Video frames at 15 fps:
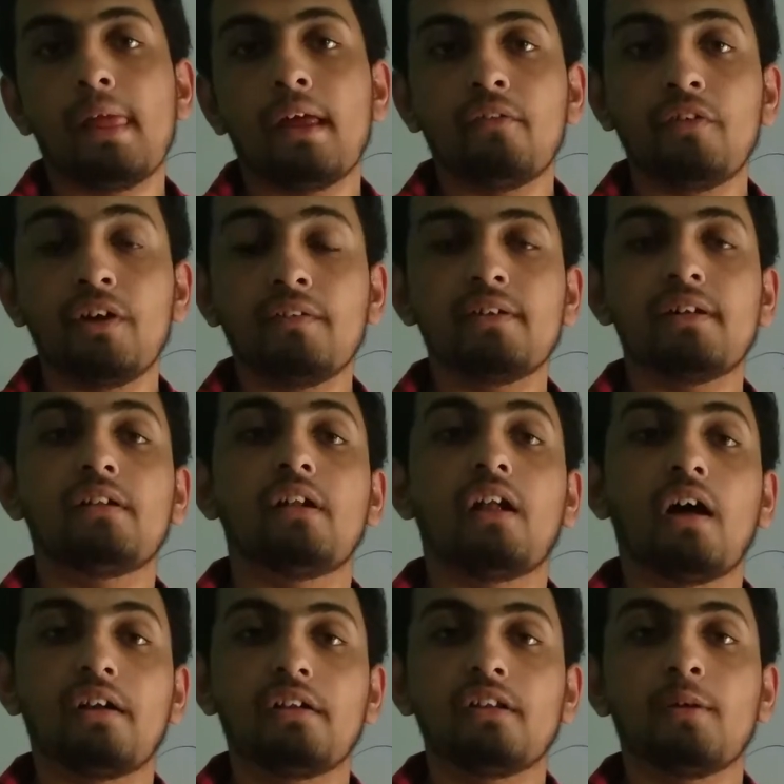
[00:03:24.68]
we will
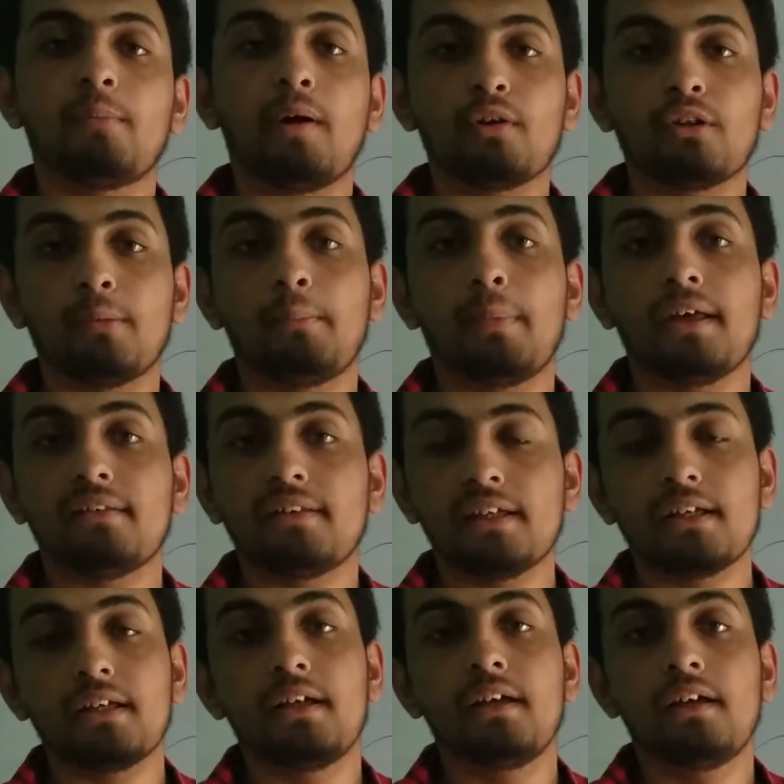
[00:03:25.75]
learn about the basic
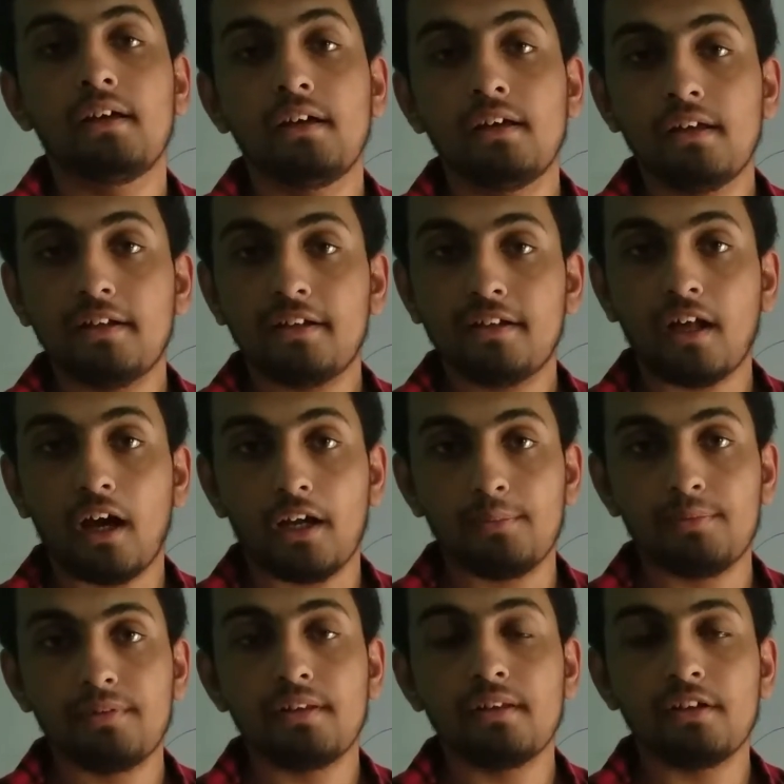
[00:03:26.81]

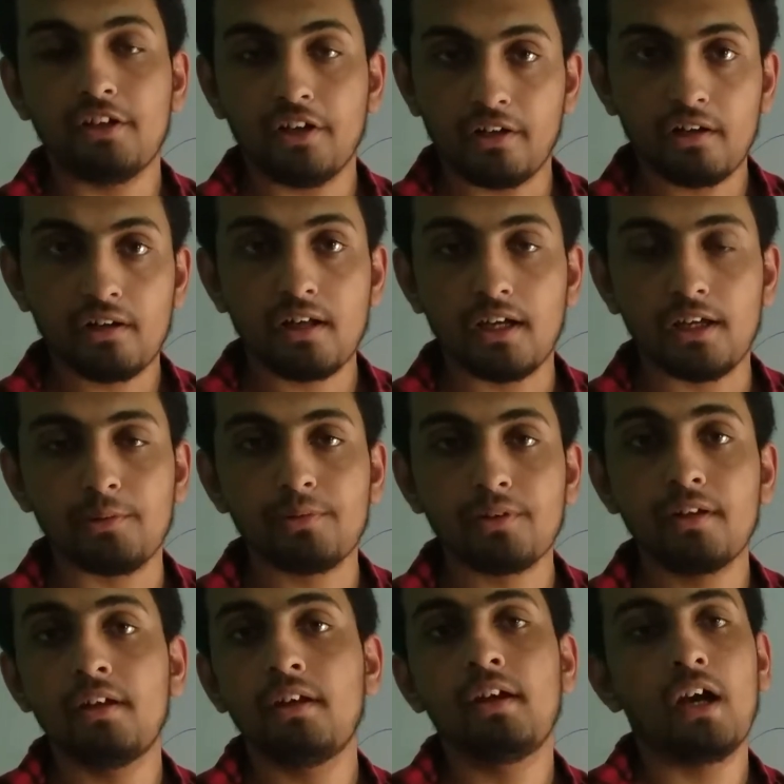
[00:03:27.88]
types, data types
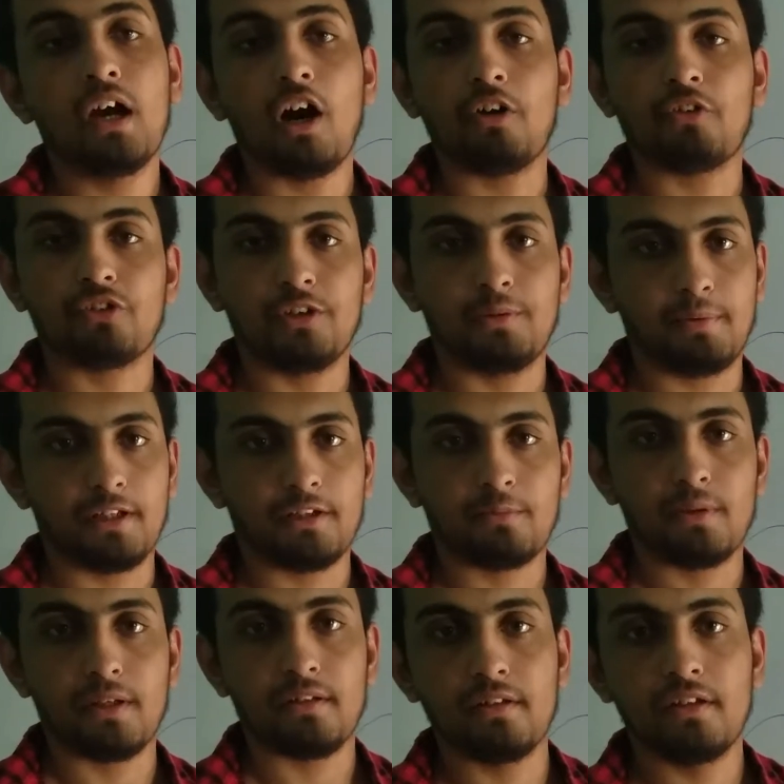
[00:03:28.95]
of C++.
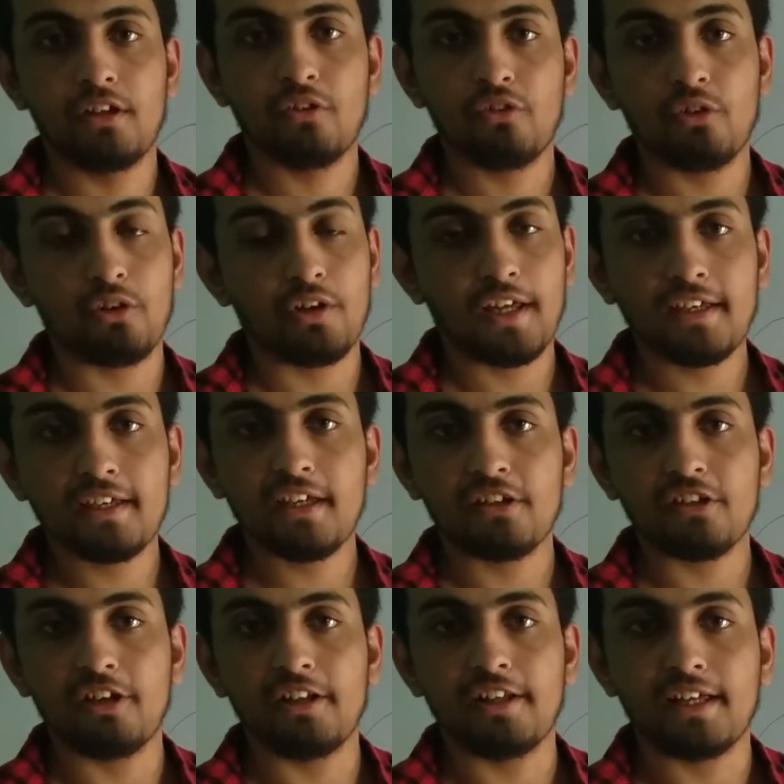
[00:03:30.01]
So take care
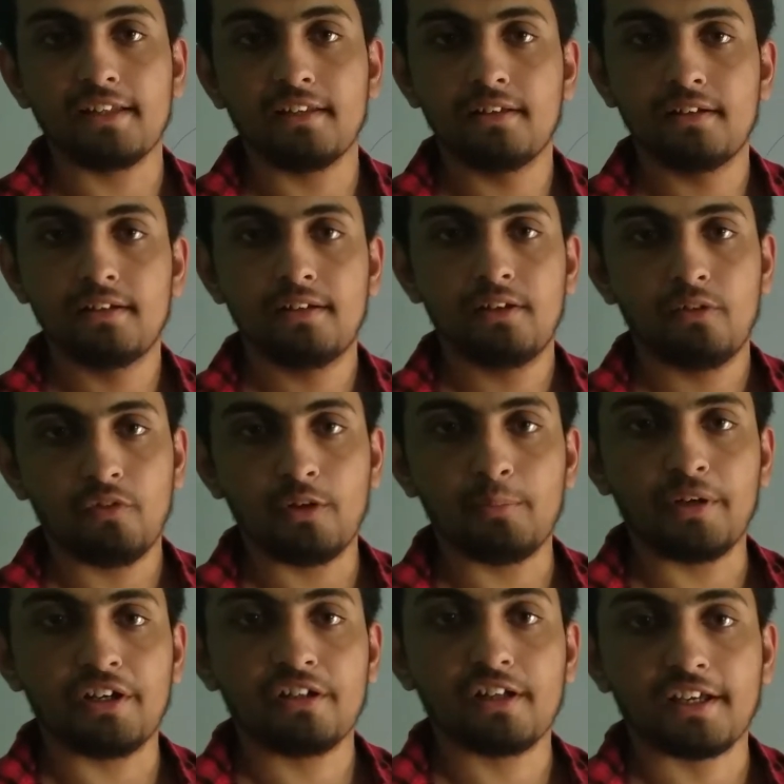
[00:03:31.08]
till then, we'll
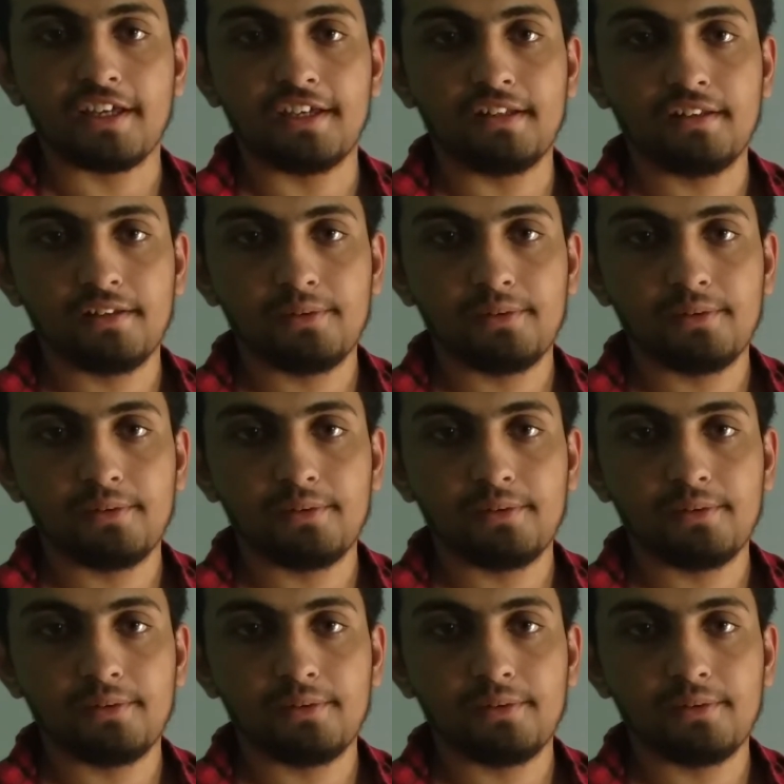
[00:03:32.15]
meet again.